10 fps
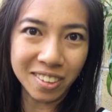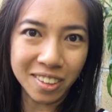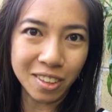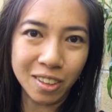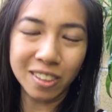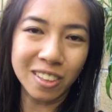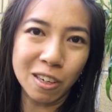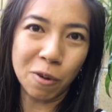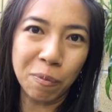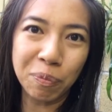or, you
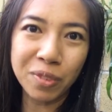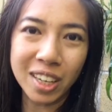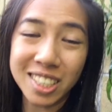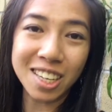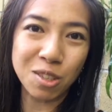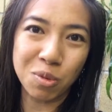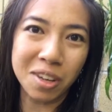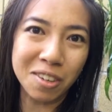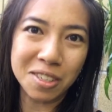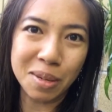know, a test
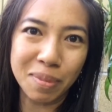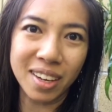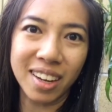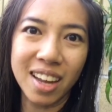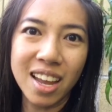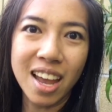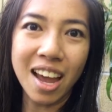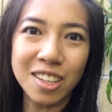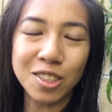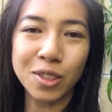run or something,
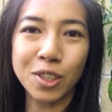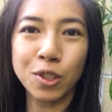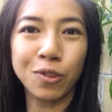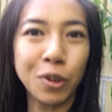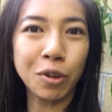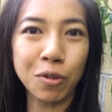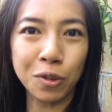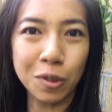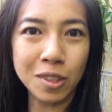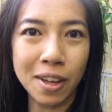and so there's fewer
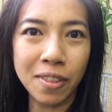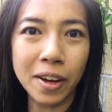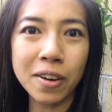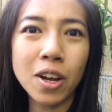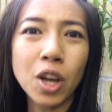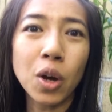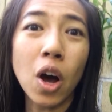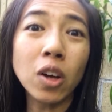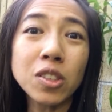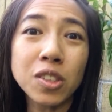fruits on there.
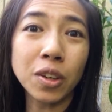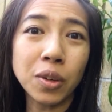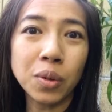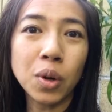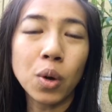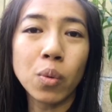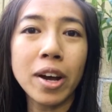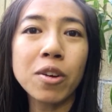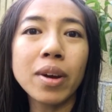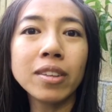Also,
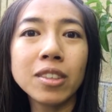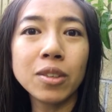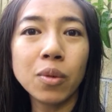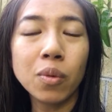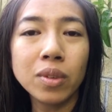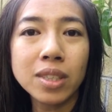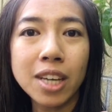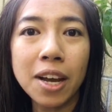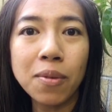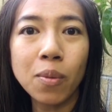right around the
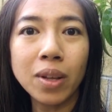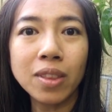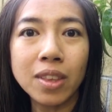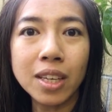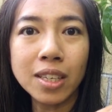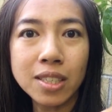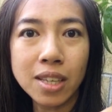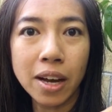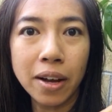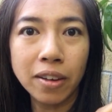time when these
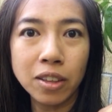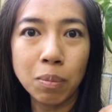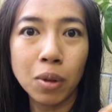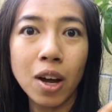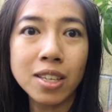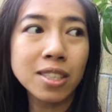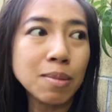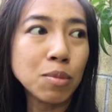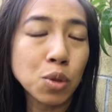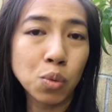the
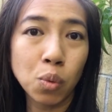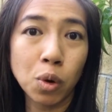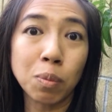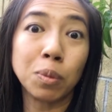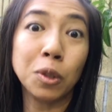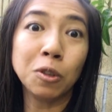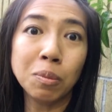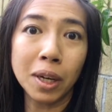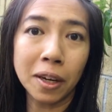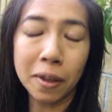blossoms were
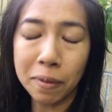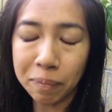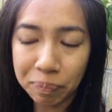blooming,